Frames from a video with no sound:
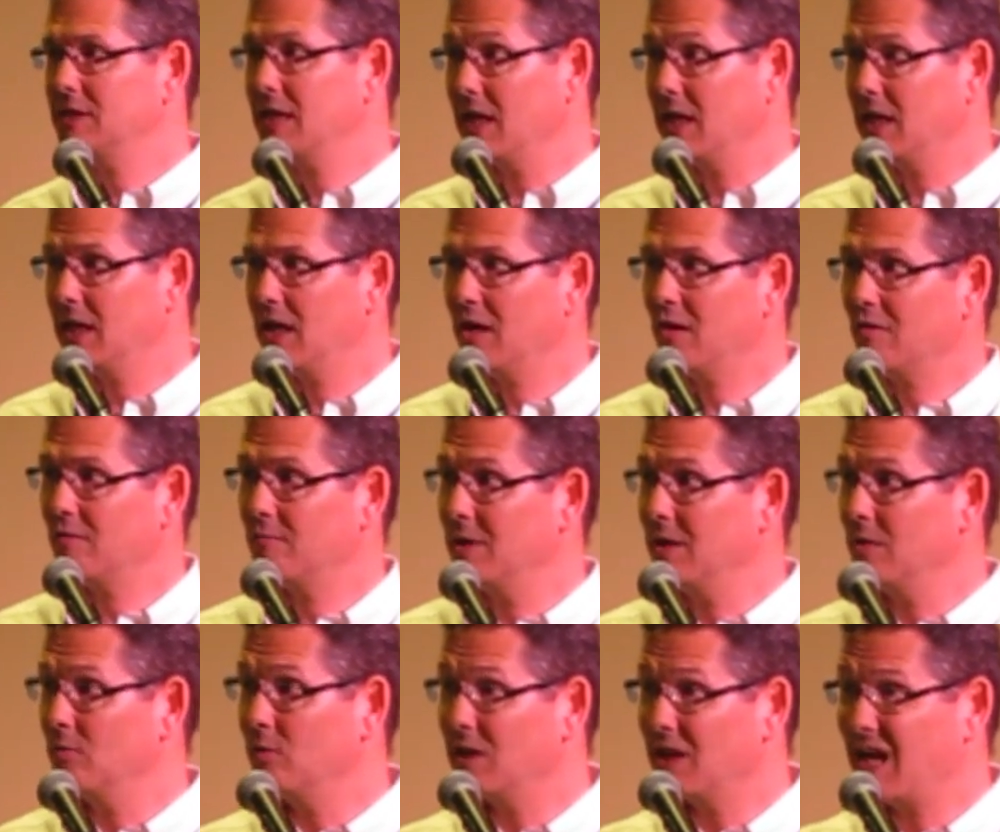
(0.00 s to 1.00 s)
take care of
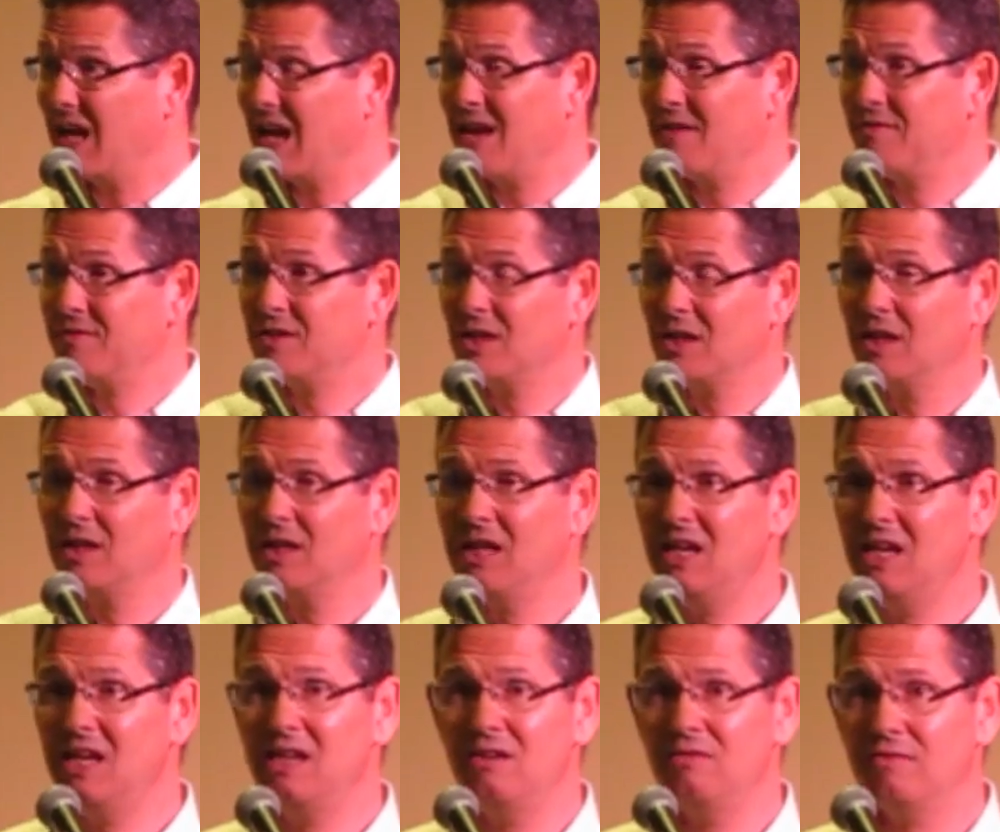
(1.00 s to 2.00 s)
me? Will I have to
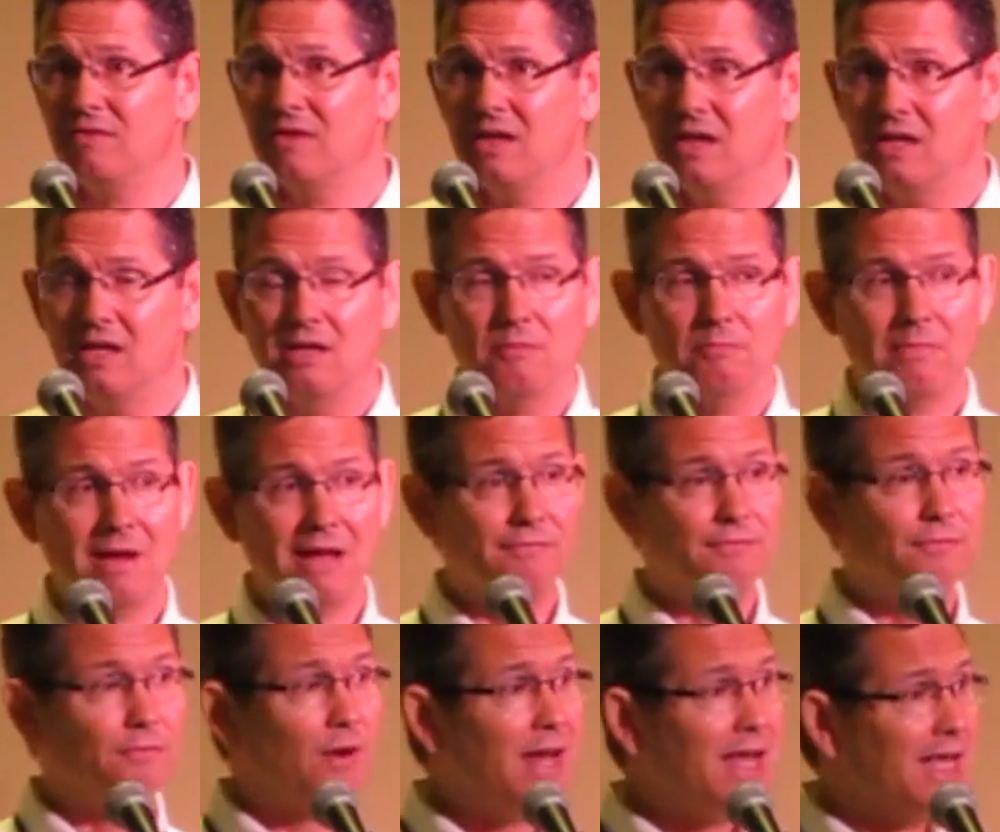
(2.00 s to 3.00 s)
leave
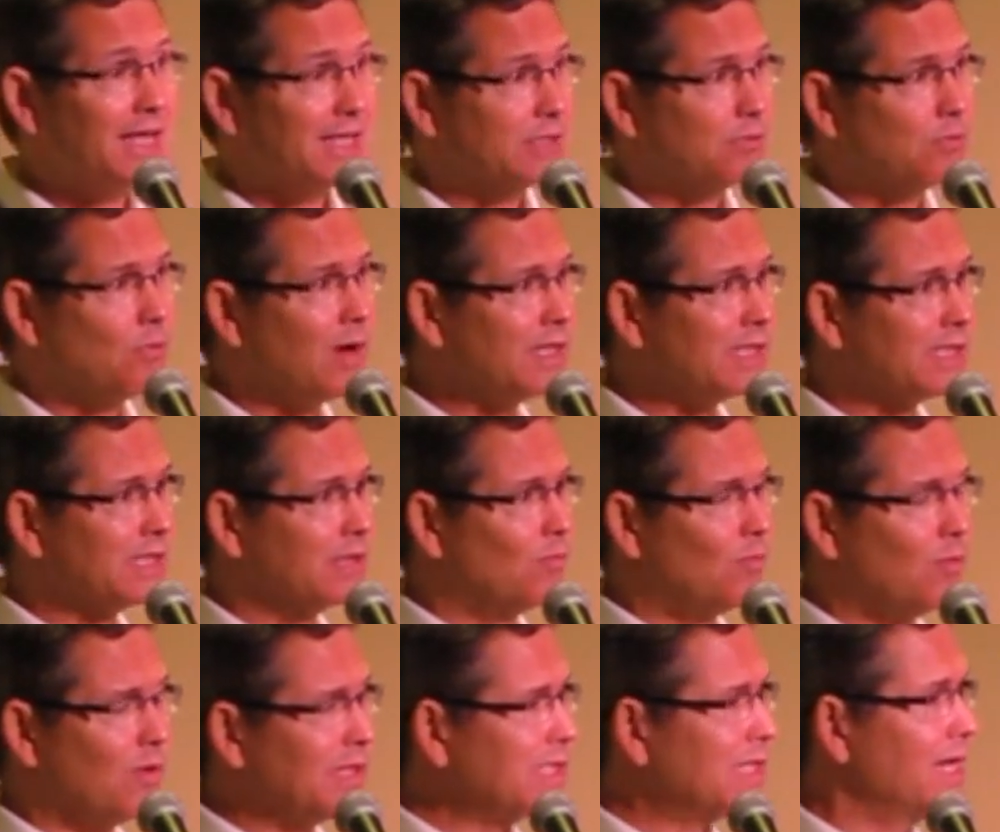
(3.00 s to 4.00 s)
my friends? What's
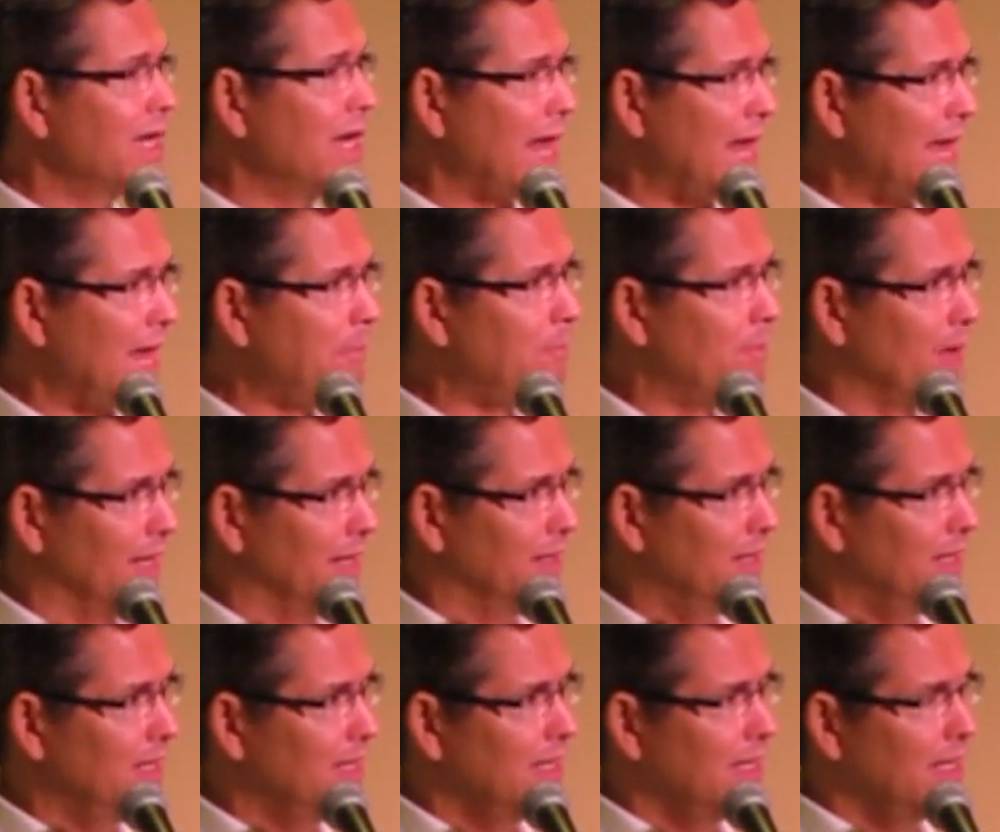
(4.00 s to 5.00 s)
going to happen?
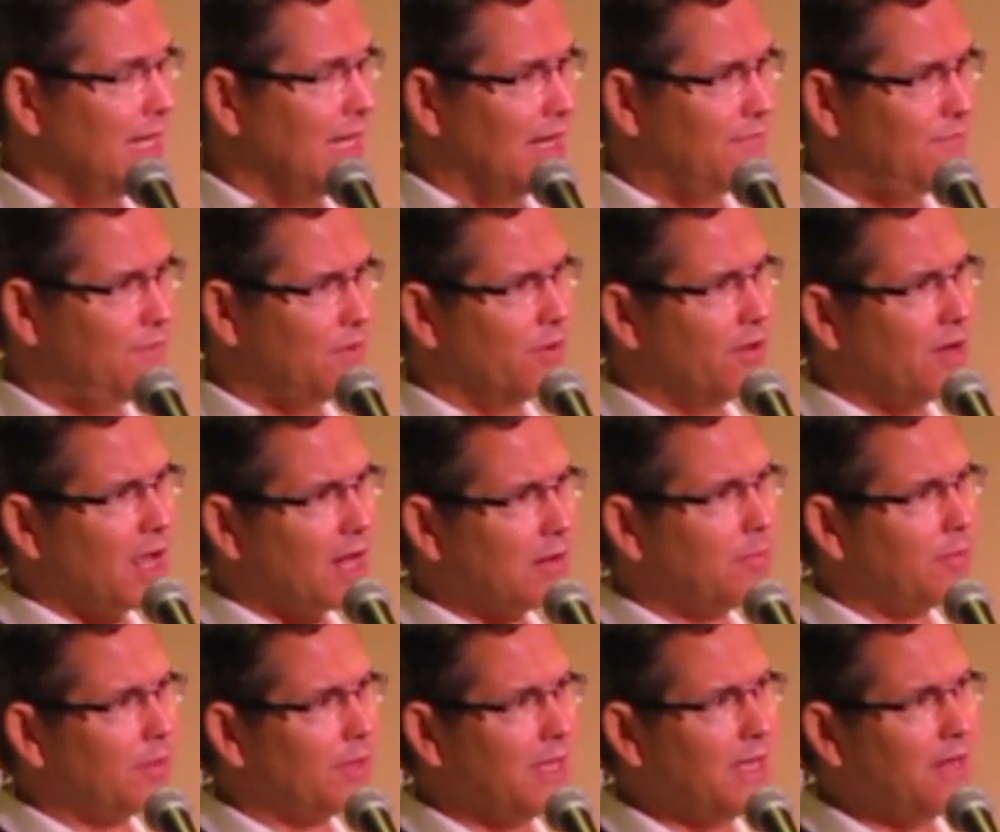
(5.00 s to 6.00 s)
If you're
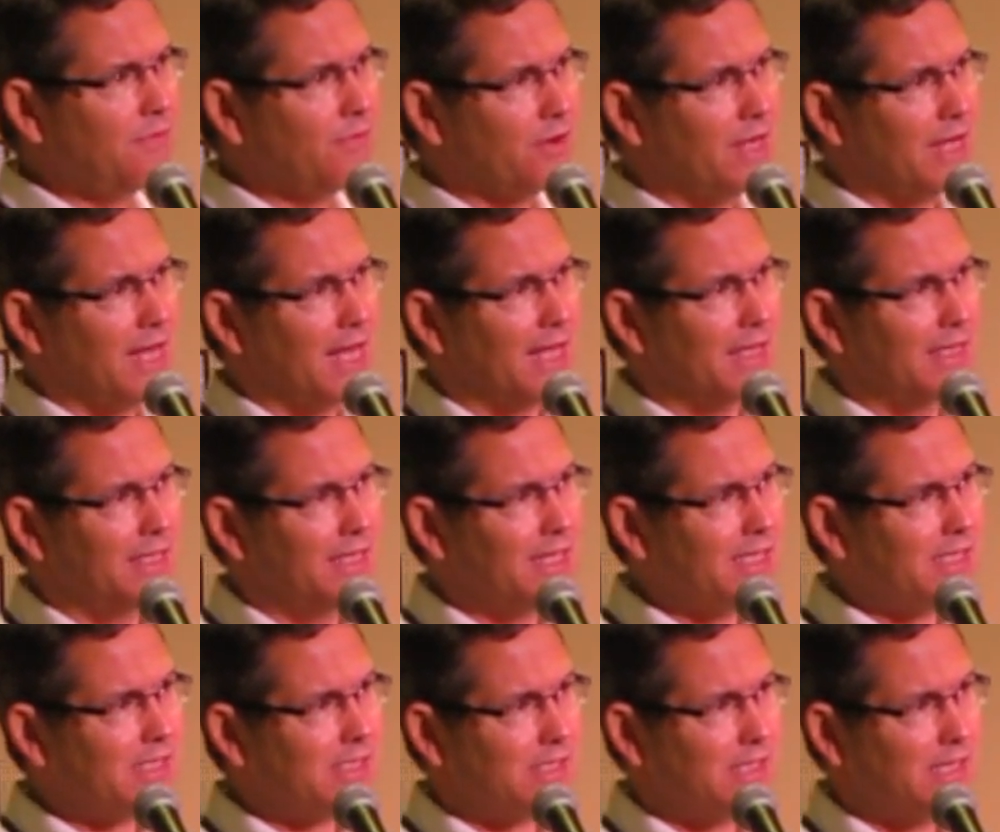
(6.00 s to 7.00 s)
not a believer yet,
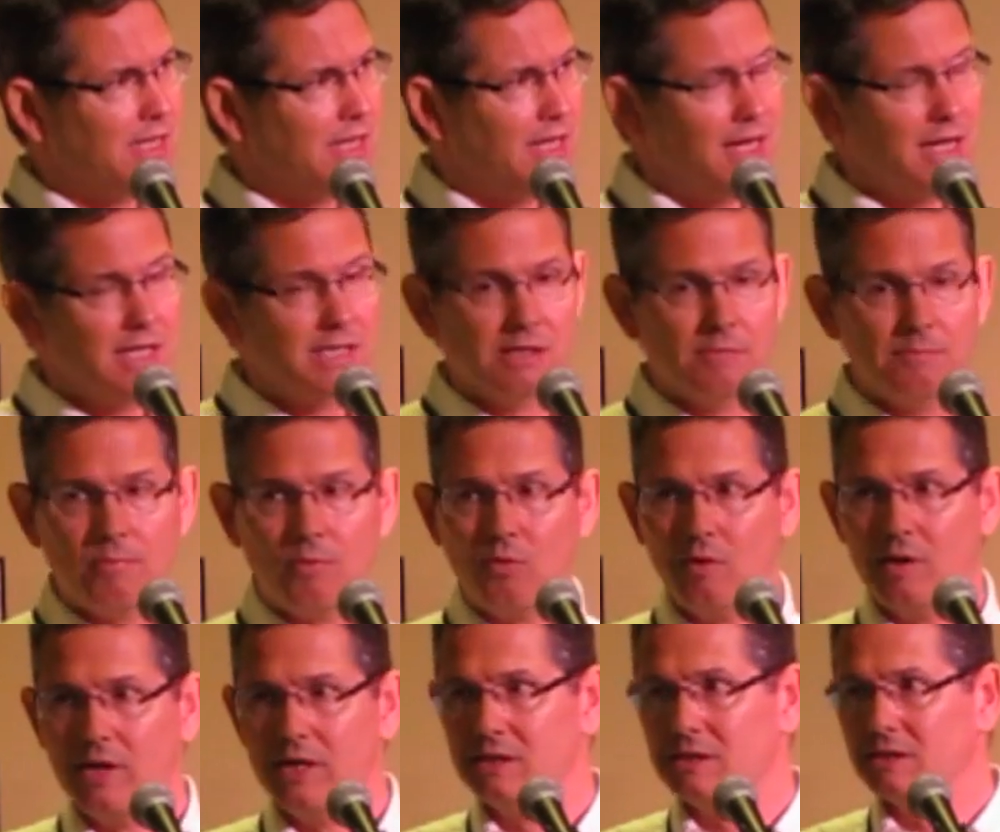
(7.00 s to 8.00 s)
this is a
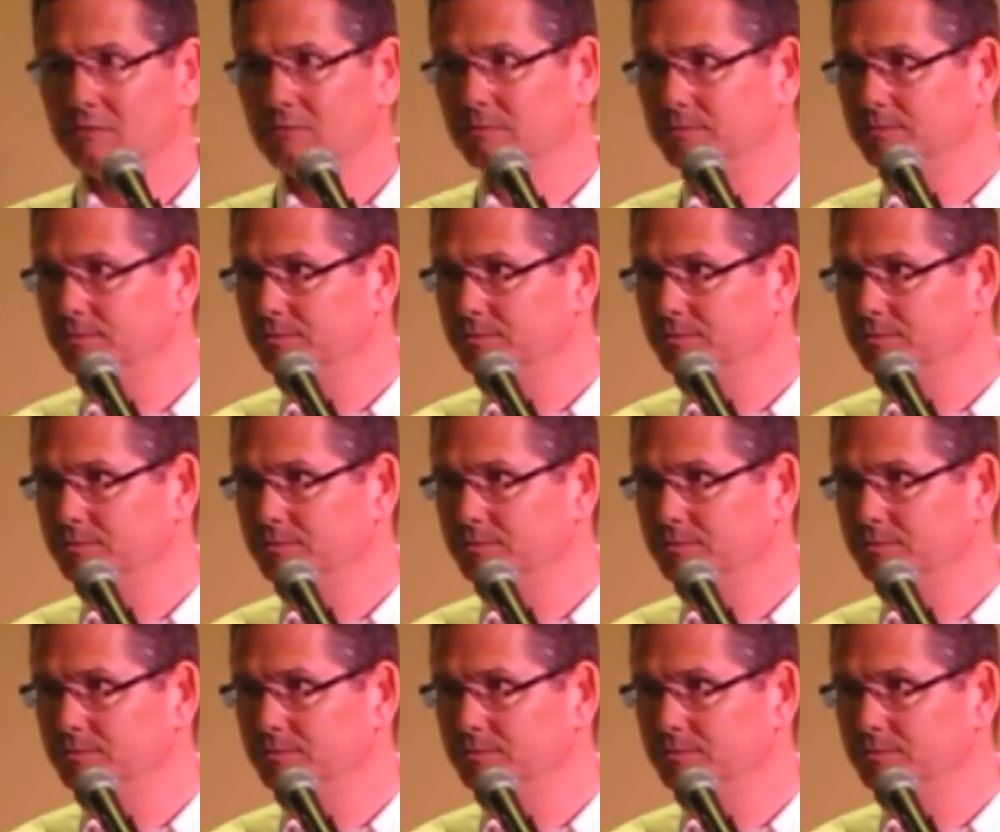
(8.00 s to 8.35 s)
point